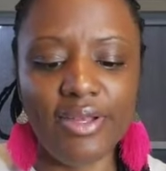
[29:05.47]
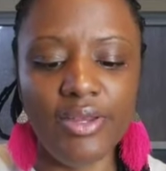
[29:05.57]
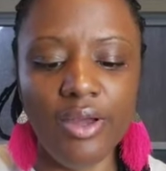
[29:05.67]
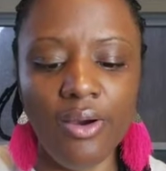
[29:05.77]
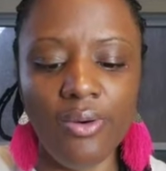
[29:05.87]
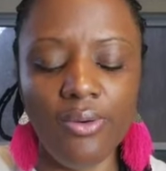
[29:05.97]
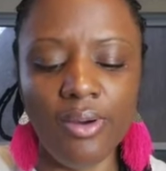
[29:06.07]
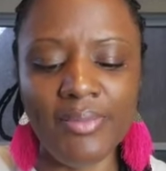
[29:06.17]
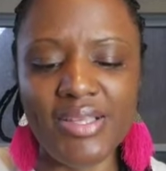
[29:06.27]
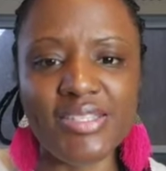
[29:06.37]
You know,
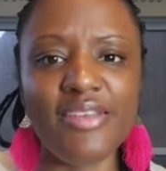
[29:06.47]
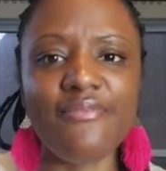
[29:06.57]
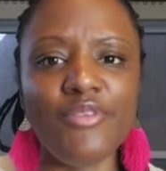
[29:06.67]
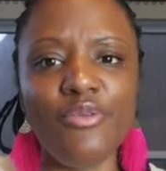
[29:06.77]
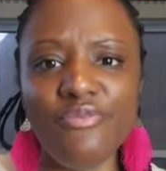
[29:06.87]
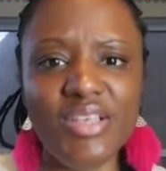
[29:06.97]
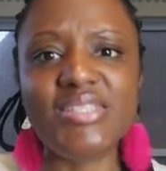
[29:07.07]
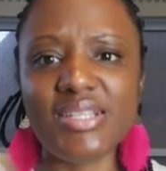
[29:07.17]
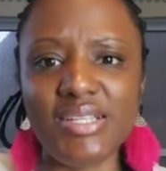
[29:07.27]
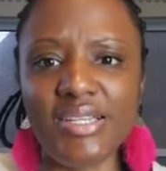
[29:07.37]
I'm not saying you
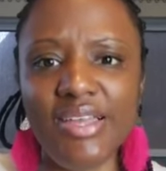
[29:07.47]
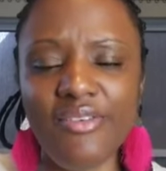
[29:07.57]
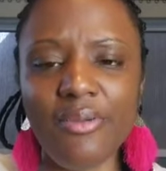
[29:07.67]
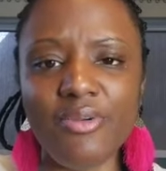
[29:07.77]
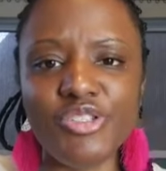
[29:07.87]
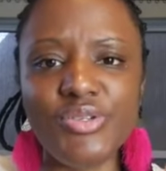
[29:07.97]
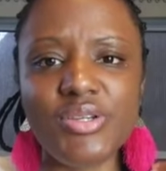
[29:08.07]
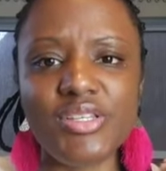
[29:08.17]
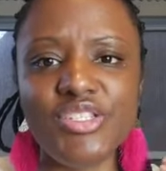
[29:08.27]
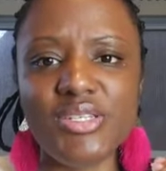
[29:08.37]
physically leave here, but you
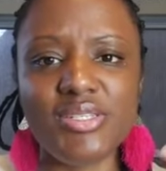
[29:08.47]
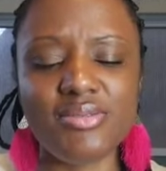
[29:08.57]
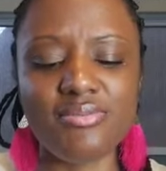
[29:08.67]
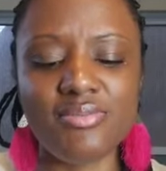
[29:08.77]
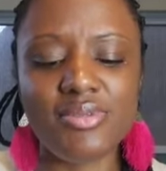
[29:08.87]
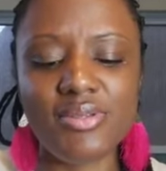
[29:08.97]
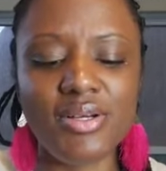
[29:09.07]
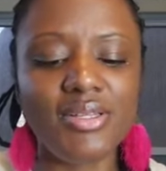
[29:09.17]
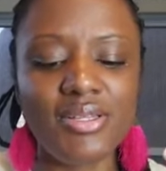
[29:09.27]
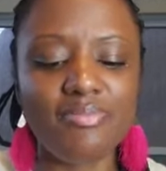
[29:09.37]
can just
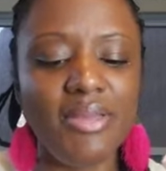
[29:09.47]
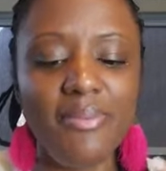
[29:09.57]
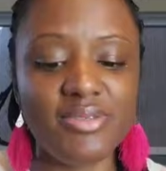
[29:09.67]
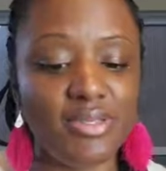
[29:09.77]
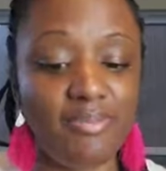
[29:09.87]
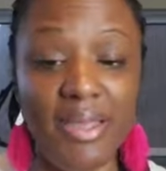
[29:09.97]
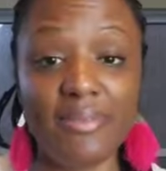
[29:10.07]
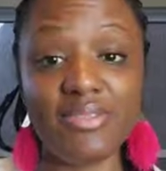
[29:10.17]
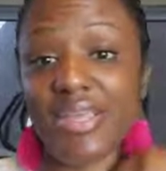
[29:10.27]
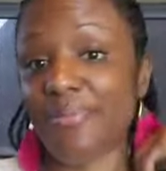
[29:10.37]
uh, people
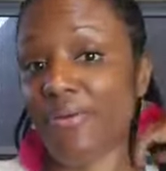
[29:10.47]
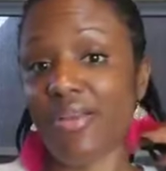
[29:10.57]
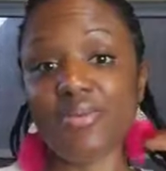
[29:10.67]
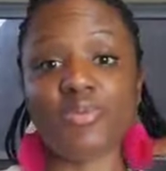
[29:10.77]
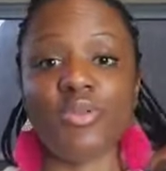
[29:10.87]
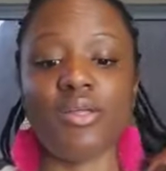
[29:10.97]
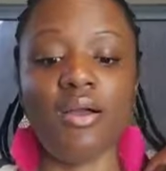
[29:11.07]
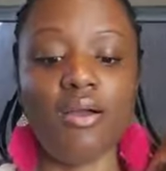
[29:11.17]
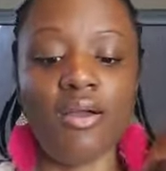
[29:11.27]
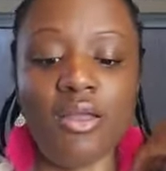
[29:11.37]
people take breakups really
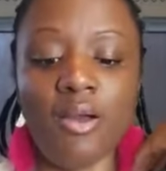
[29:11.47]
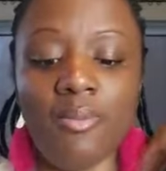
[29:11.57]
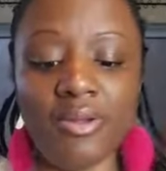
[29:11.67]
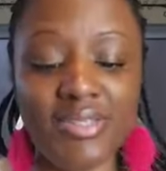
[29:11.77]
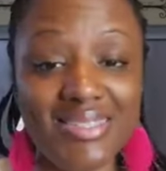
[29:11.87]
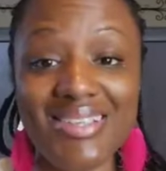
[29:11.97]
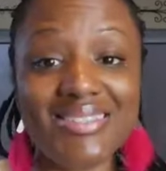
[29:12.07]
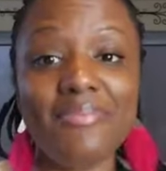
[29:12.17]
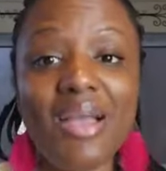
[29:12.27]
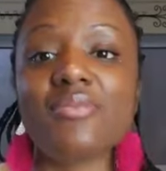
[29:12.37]
hard, y'all. But this,
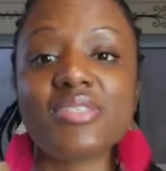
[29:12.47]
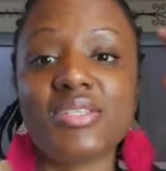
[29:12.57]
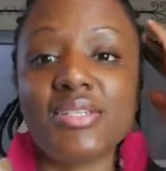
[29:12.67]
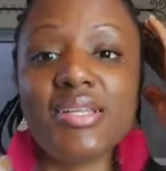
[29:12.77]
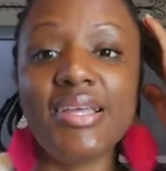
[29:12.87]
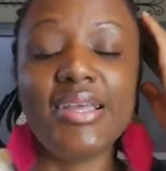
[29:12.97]
that's a mountain.